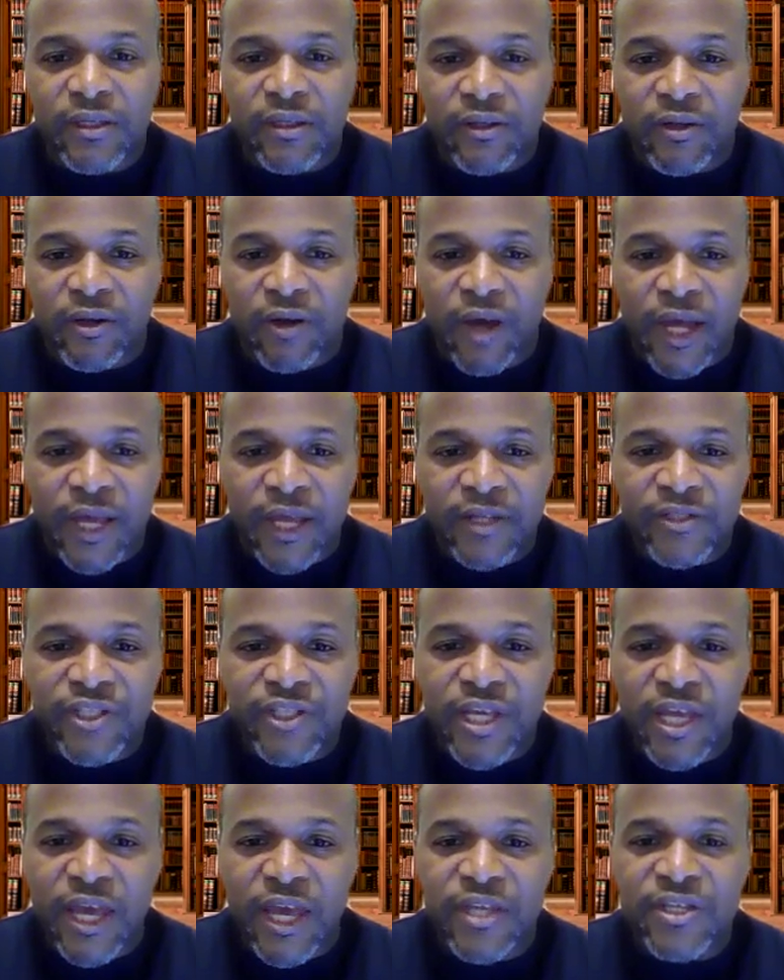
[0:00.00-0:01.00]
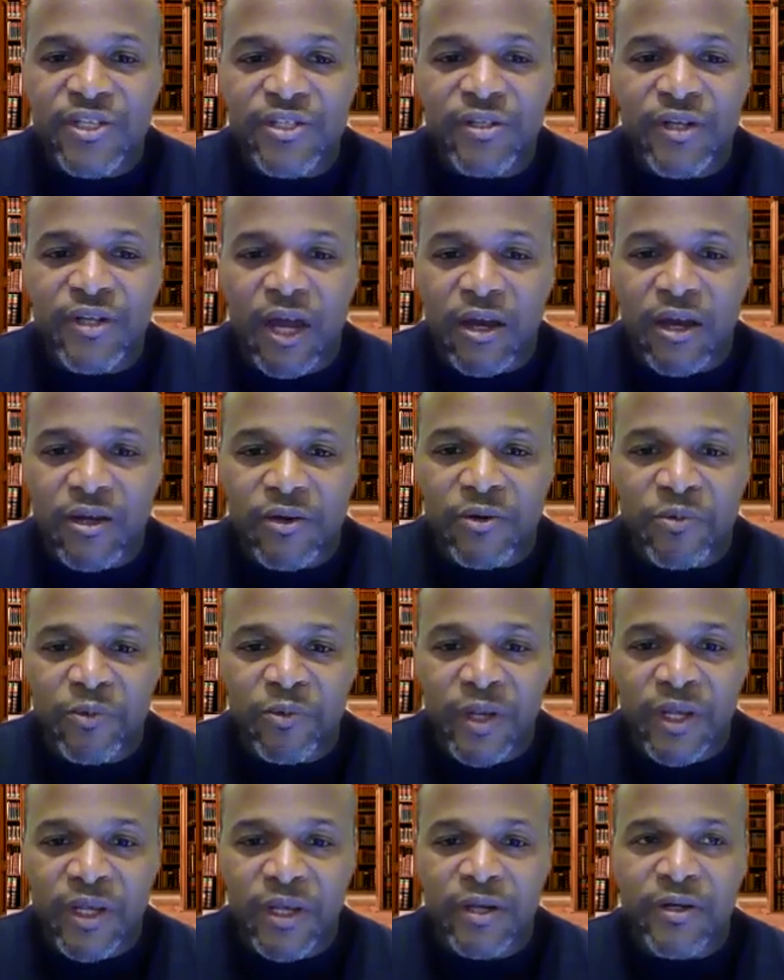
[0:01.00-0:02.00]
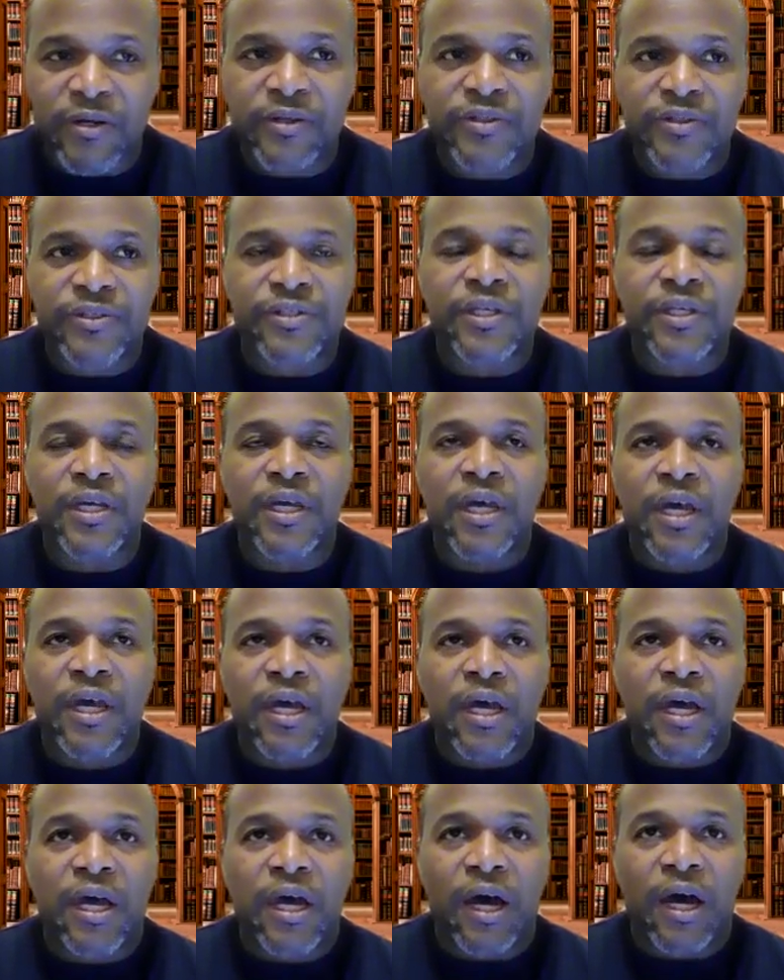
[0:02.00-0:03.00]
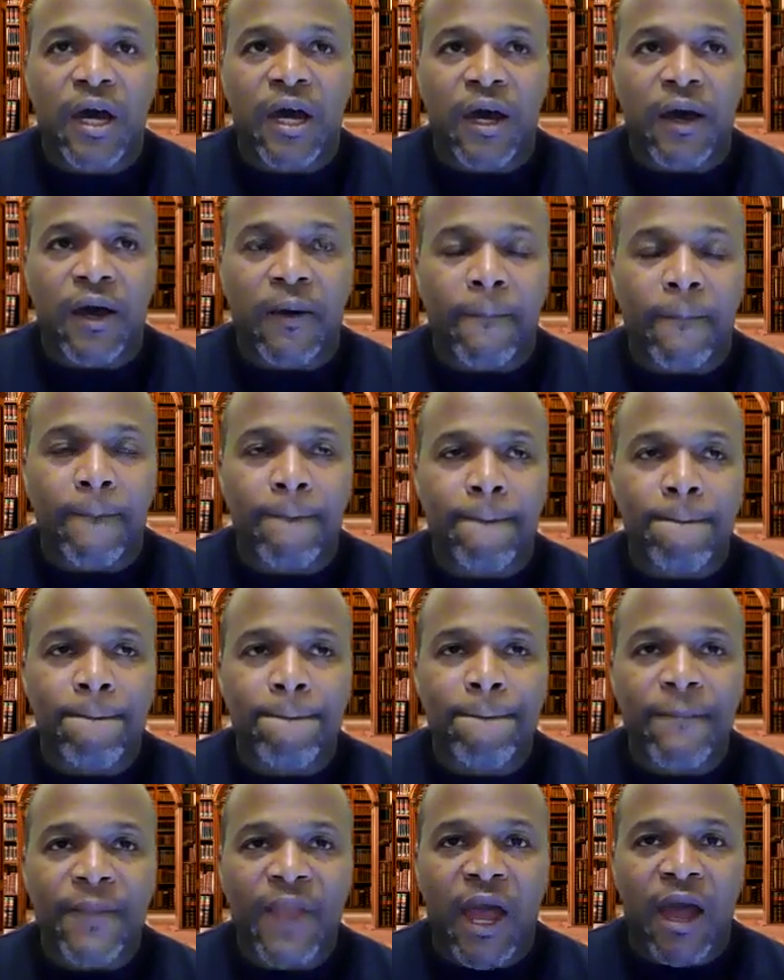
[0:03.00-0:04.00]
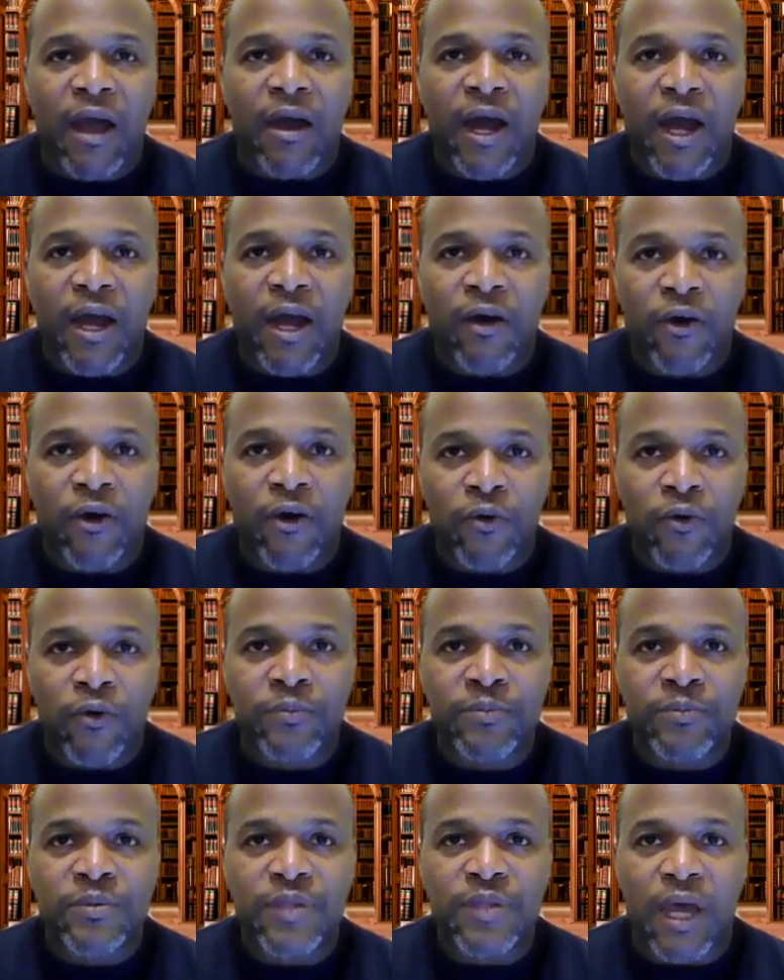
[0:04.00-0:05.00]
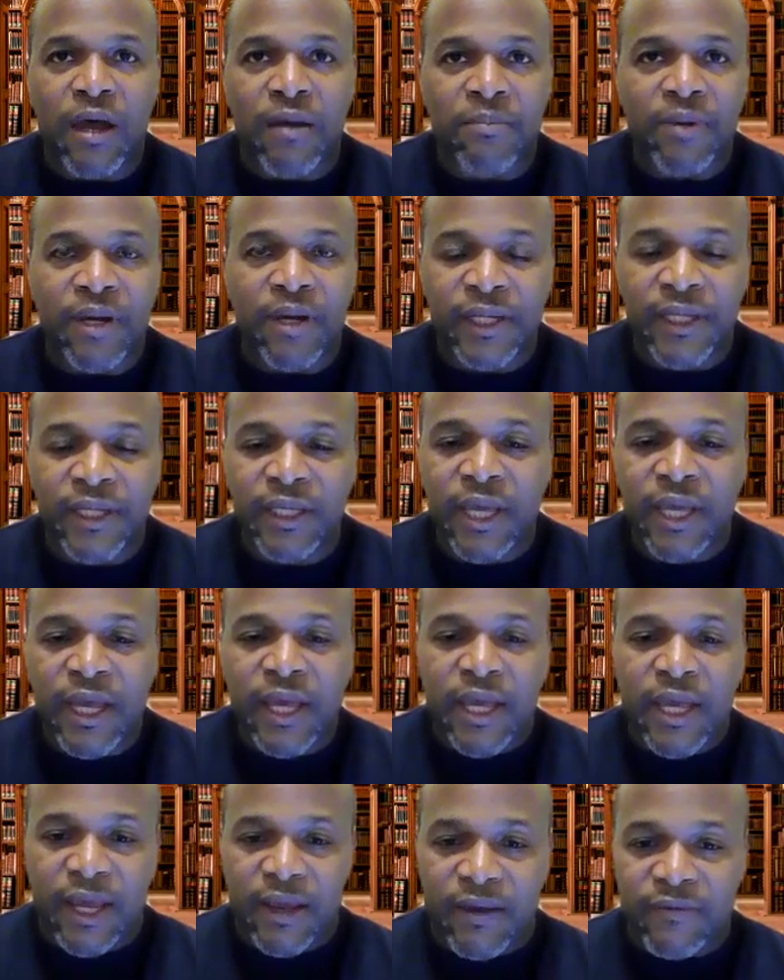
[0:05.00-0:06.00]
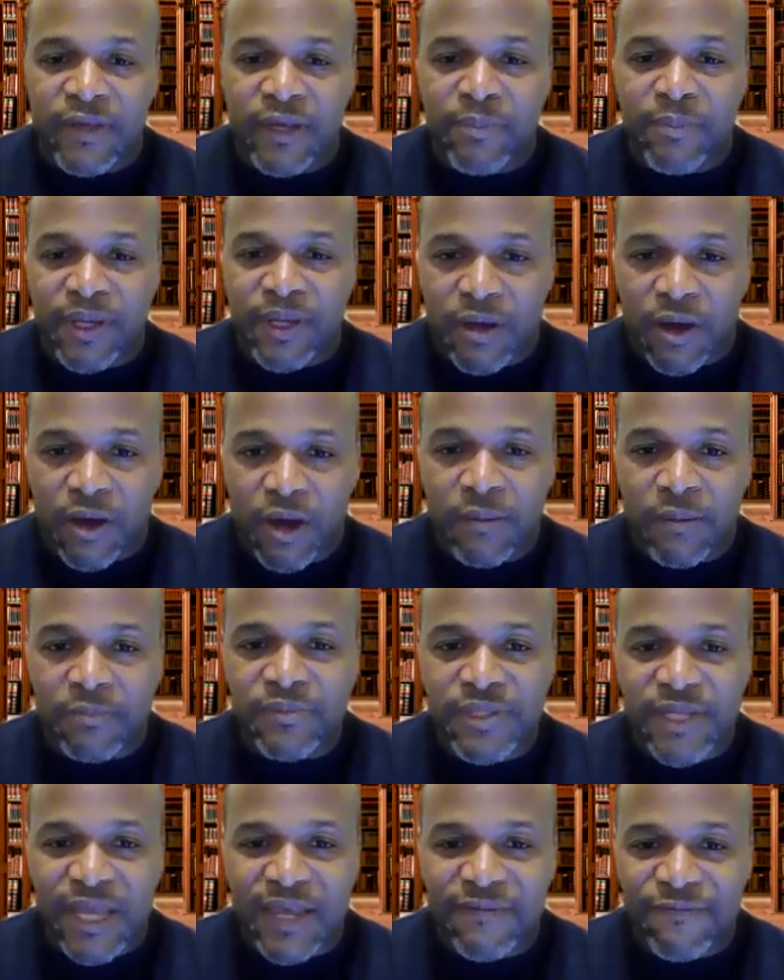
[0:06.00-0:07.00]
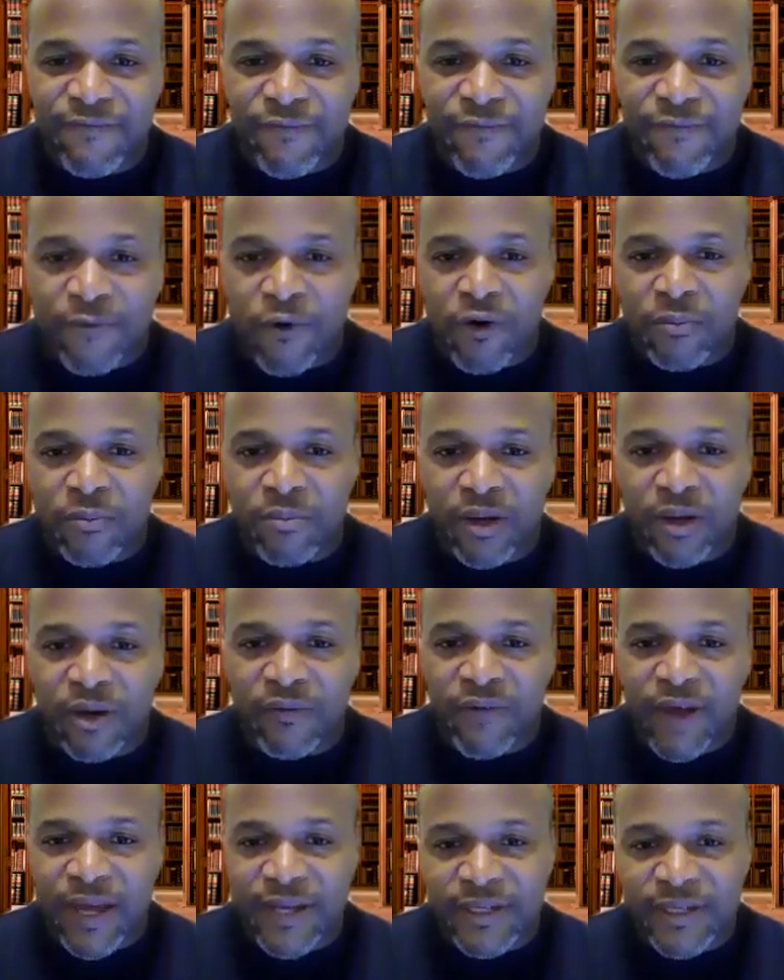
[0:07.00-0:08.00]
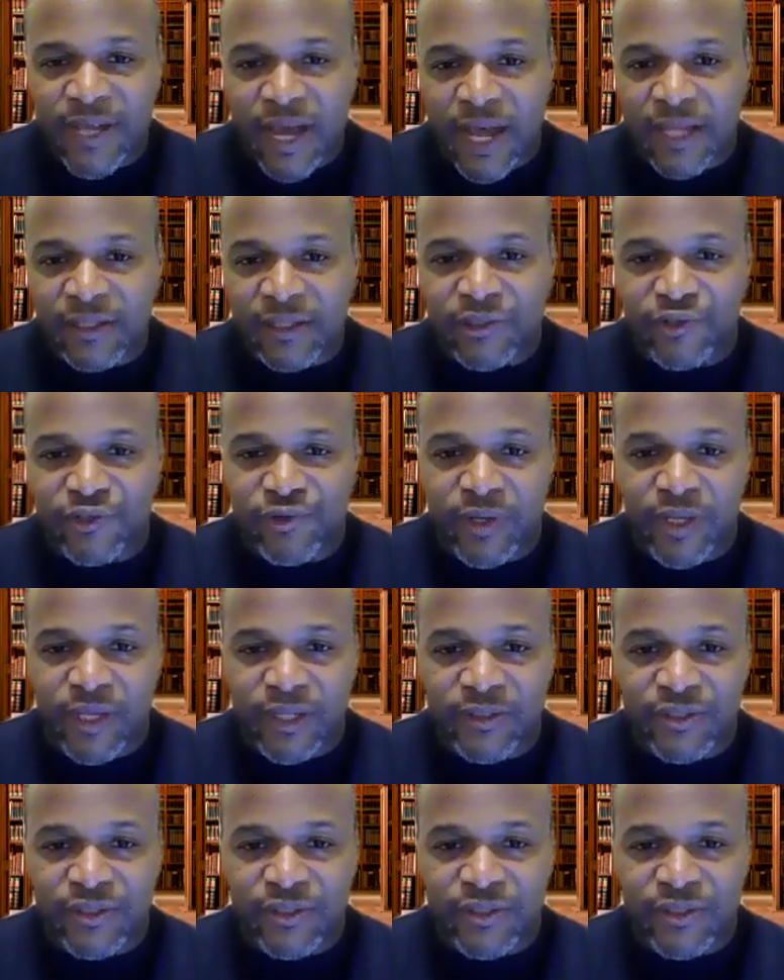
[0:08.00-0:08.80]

You know, our education, our careers, our homes, our money, it becomes a form of idolatry.